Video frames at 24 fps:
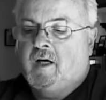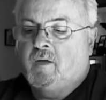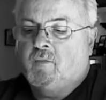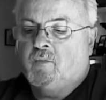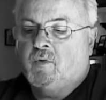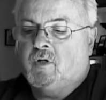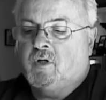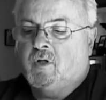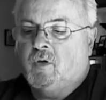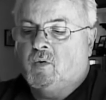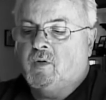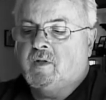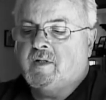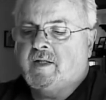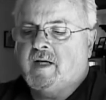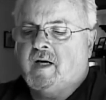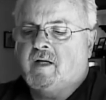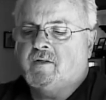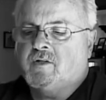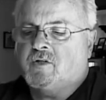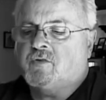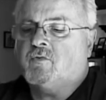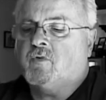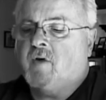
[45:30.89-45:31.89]
and we're going
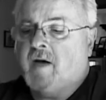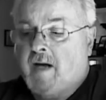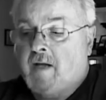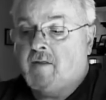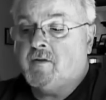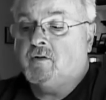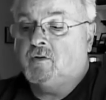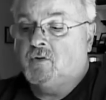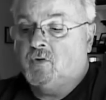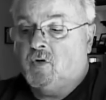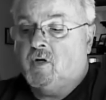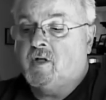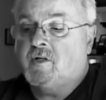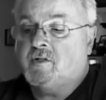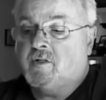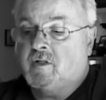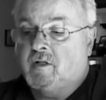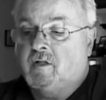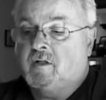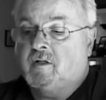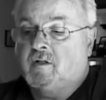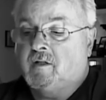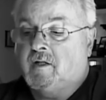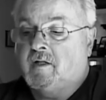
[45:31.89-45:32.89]
down this rather
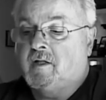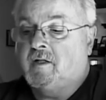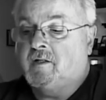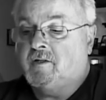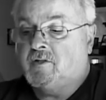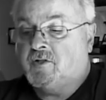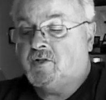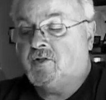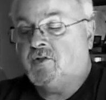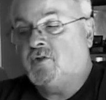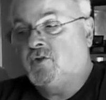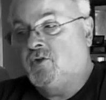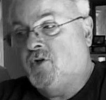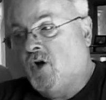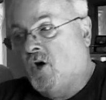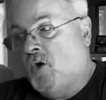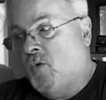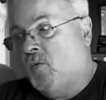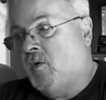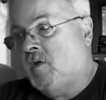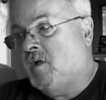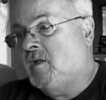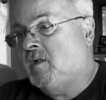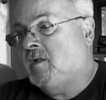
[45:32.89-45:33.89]
large hill, and it's
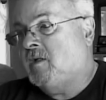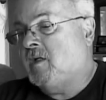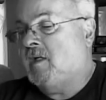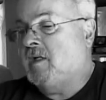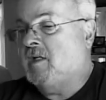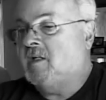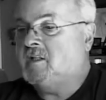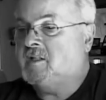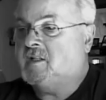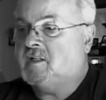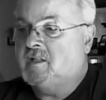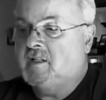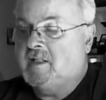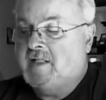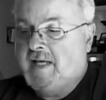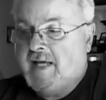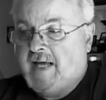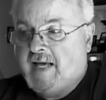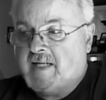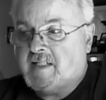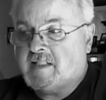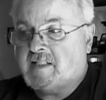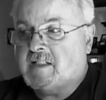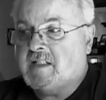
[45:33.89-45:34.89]
snowing and it's
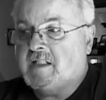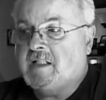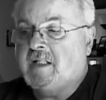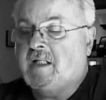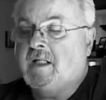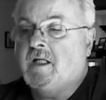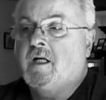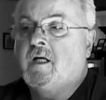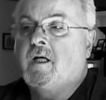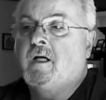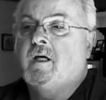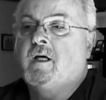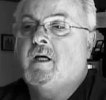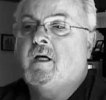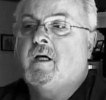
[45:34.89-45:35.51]
nasty,